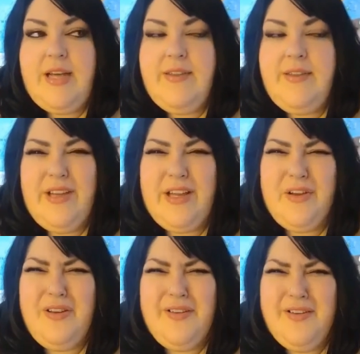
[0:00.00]
And they're like,
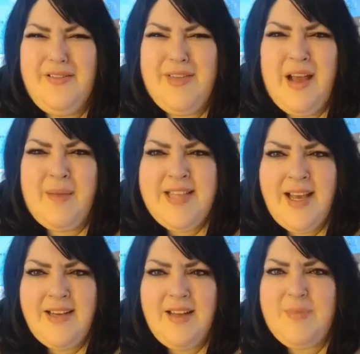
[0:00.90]
think I'm
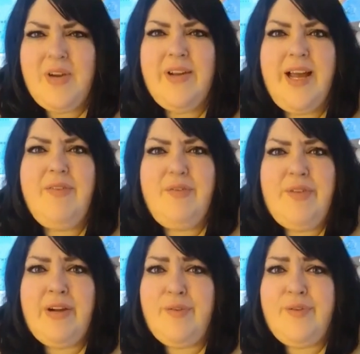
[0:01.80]
sad? I'm sorry. I have a
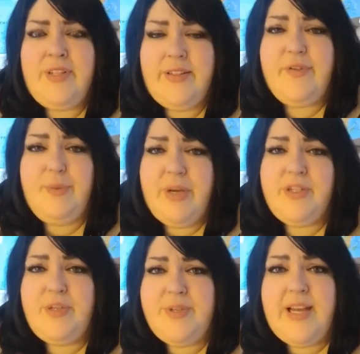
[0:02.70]
very fulfilling life
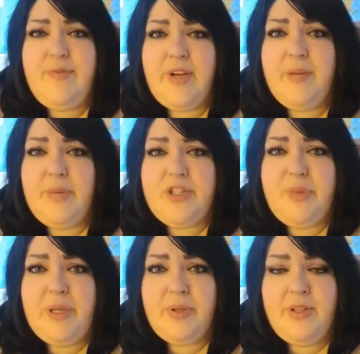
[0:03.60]
compared to you sad fucking bunch of
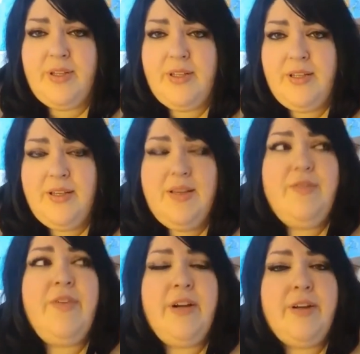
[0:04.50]
people.
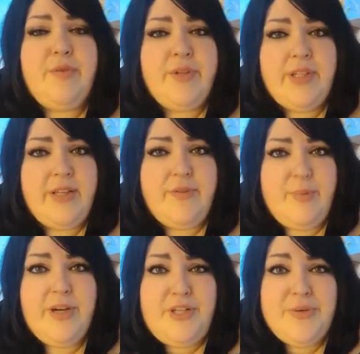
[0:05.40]
Very fulfilling life
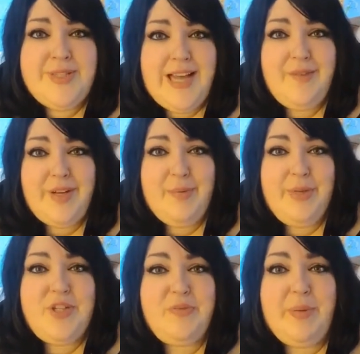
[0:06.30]
compared to you sad fucking
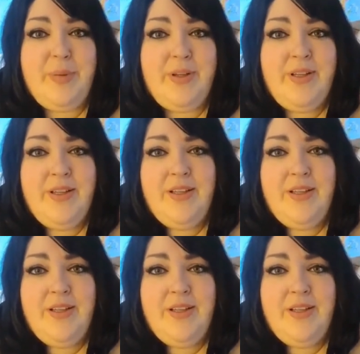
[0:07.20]
bunch of people.